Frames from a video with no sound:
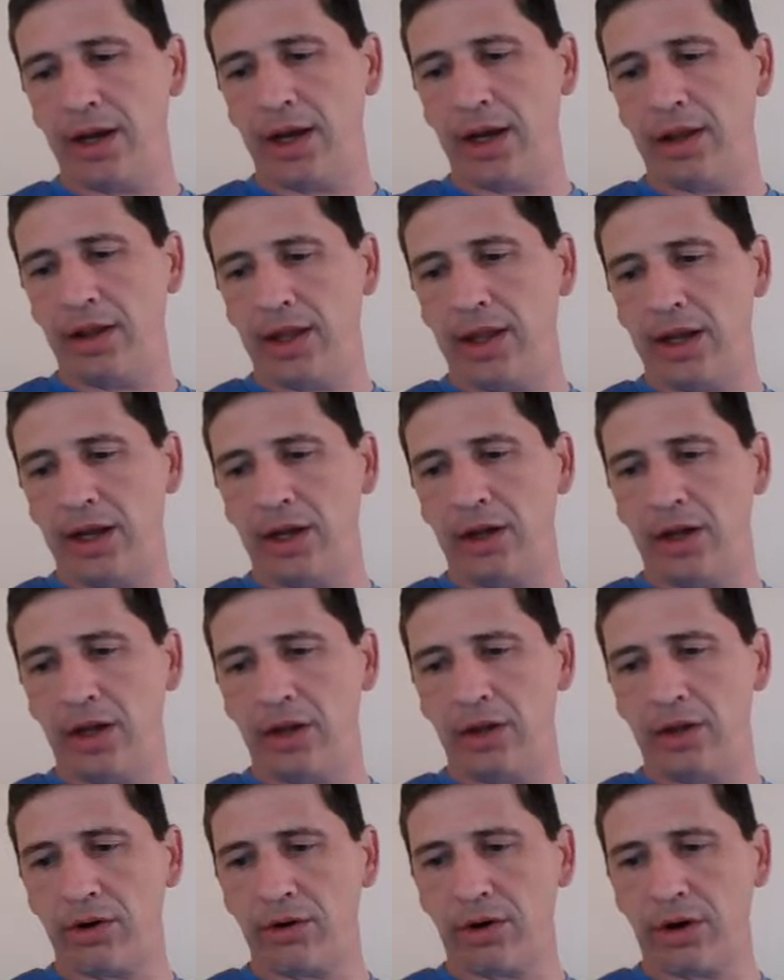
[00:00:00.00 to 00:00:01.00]
And then
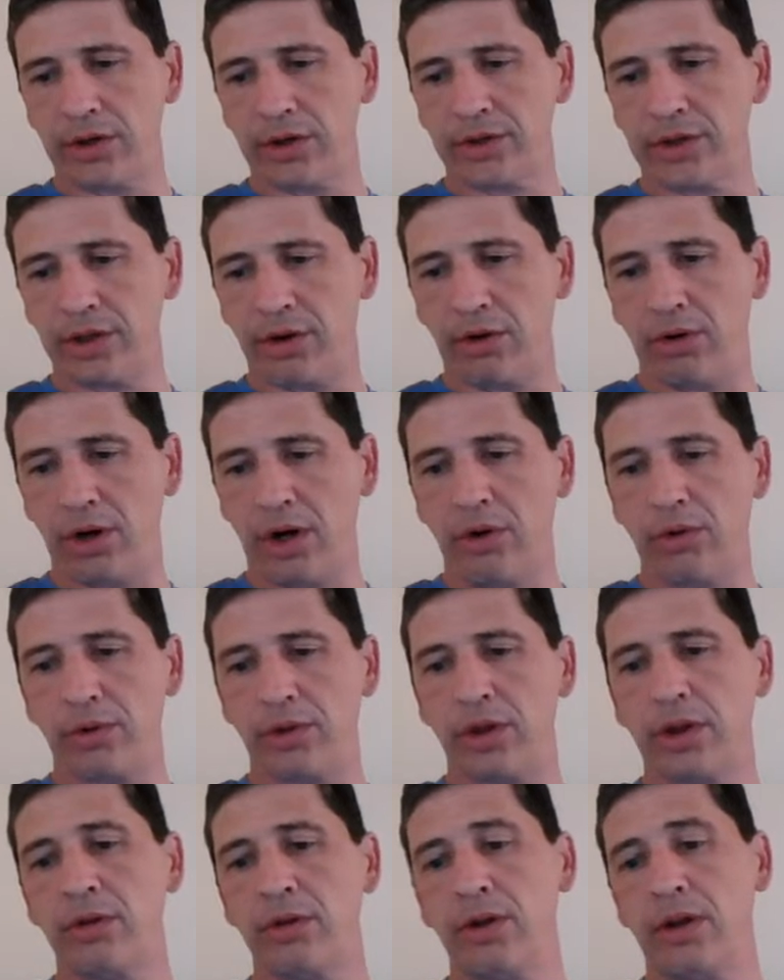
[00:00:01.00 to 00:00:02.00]
they're also,
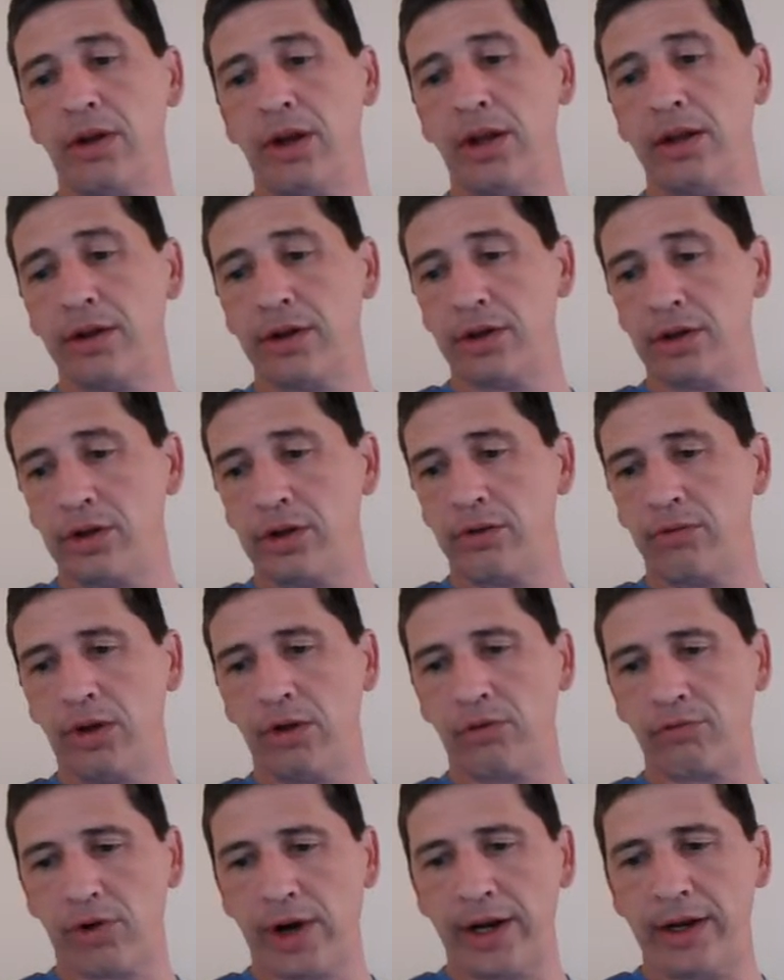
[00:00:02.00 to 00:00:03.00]
and
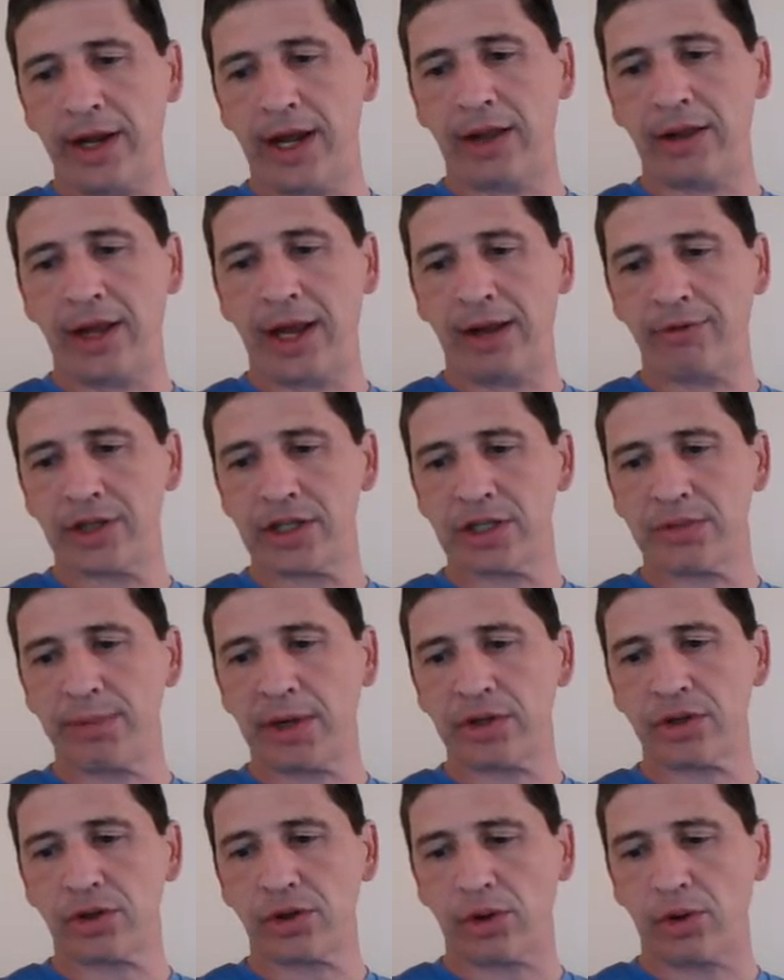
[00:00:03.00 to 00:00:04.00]
right now they have this
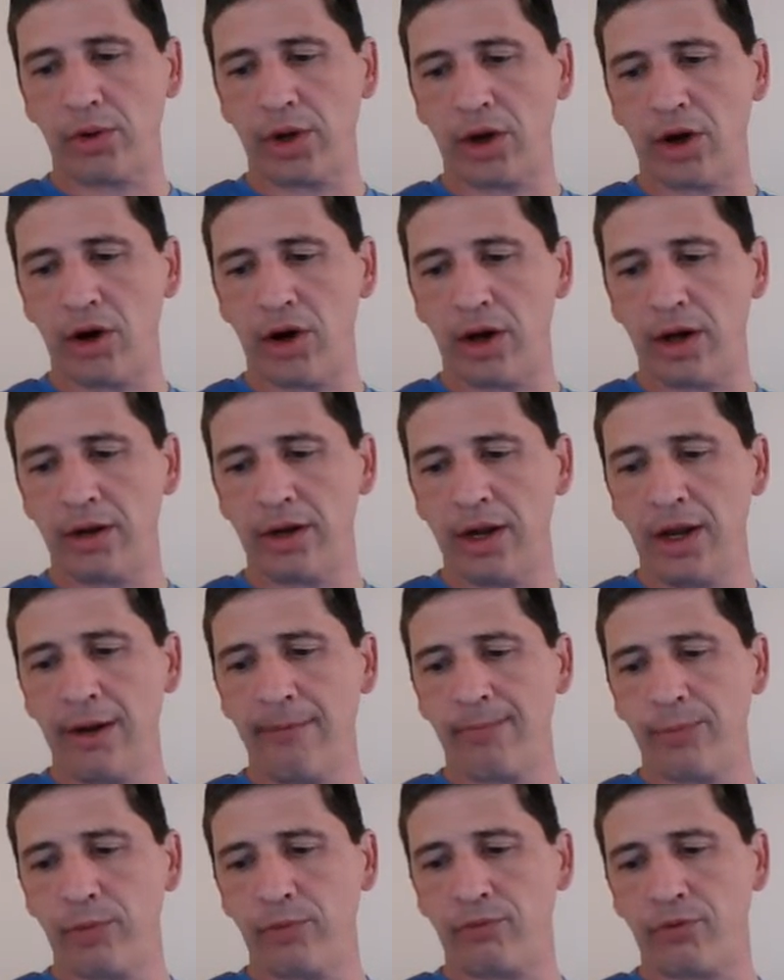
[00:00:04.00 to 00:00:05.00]
special going on
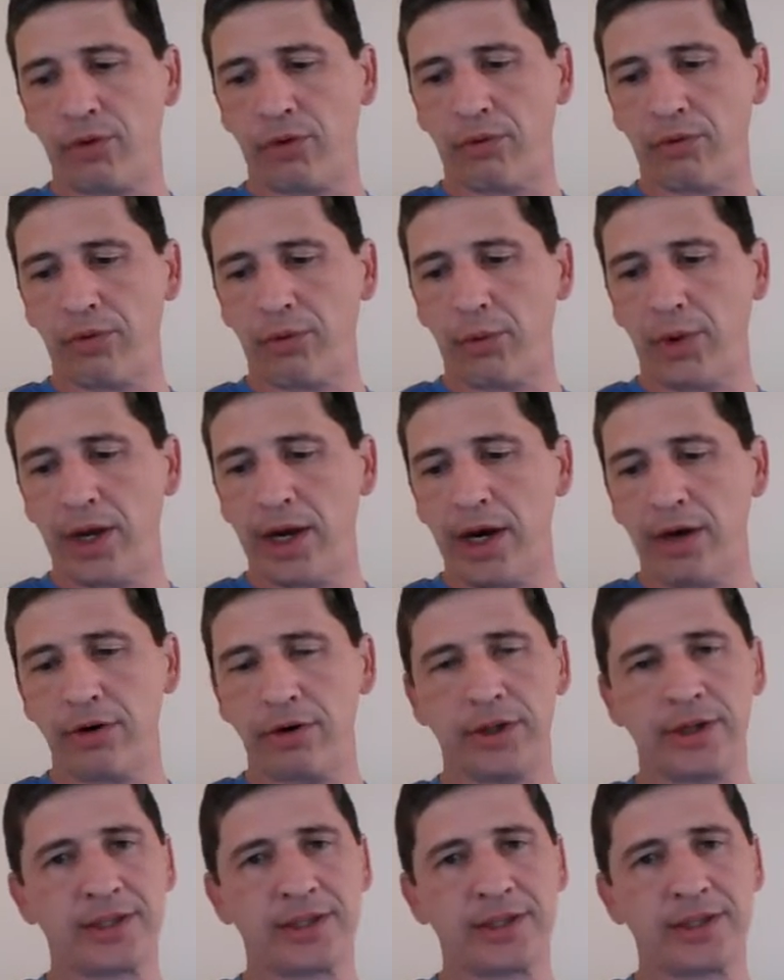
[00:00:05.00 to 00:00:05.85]
for 300.